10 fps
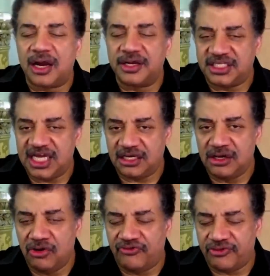going to take
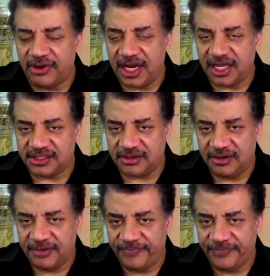no for an answer.
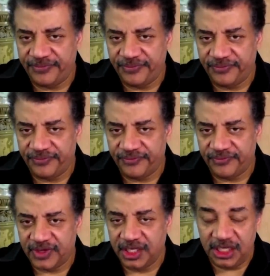
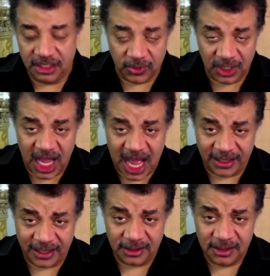Neither will I.